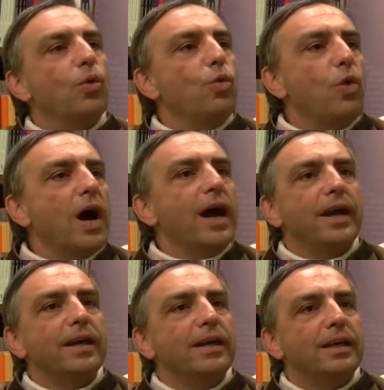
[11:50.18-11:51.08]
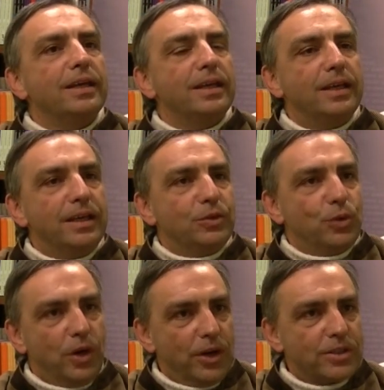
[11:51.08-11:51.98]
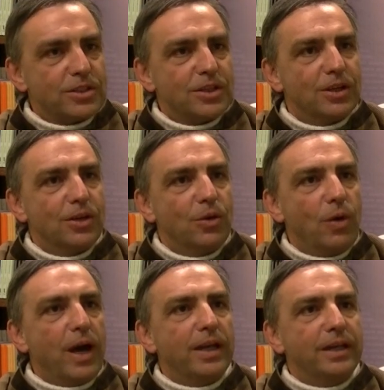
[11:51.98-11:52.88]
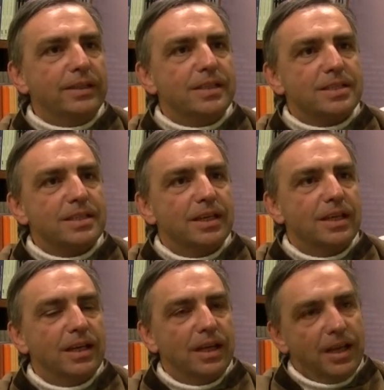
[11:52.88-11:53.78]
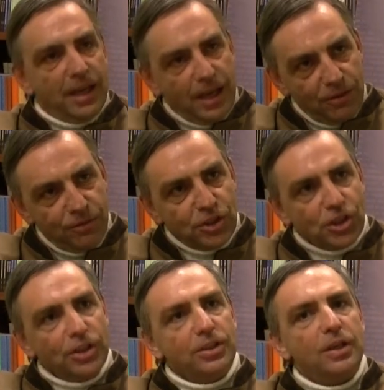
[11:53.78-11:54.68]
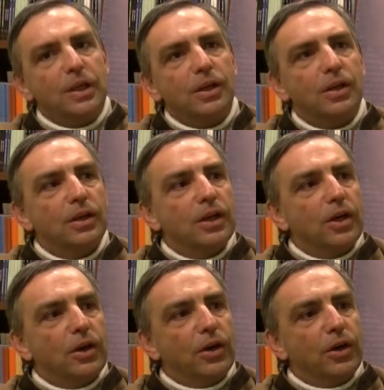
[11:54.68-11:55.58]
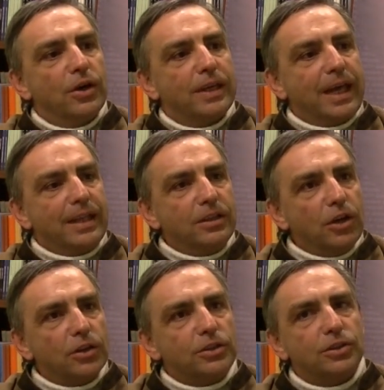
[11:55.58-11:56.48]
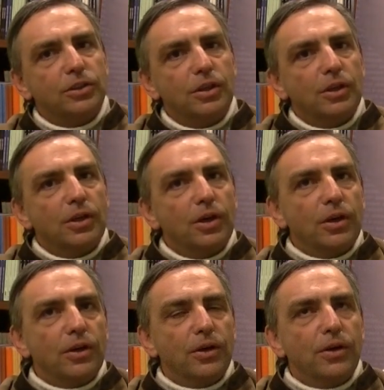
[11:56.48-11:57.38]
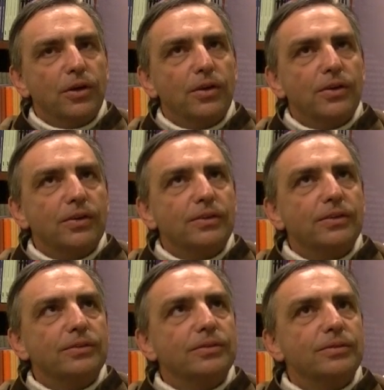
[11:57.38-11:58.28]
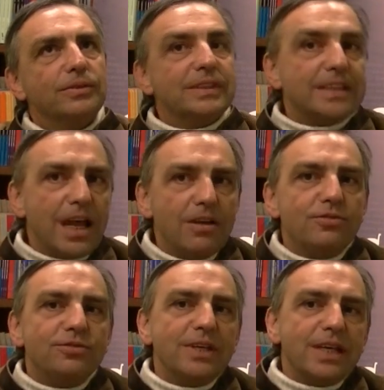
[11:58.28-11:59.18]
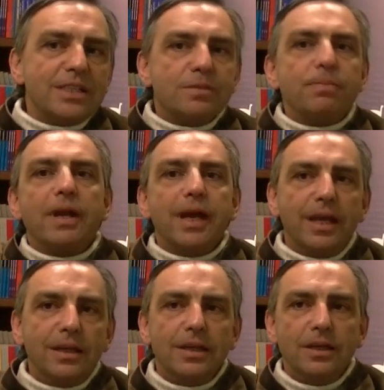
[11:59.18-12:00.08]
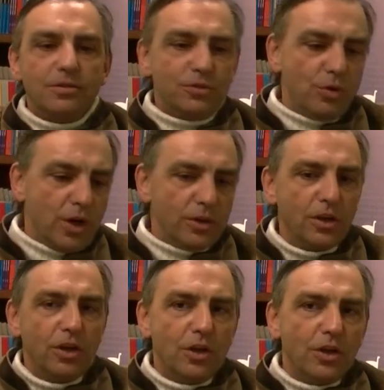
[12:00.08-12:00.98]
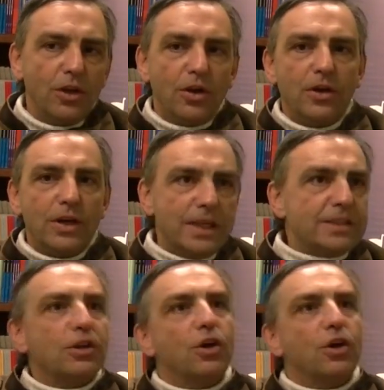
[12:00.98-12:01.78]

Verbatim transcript: why it works, why it is efficient, uh, cannot uh, self explain, if you want, uh, its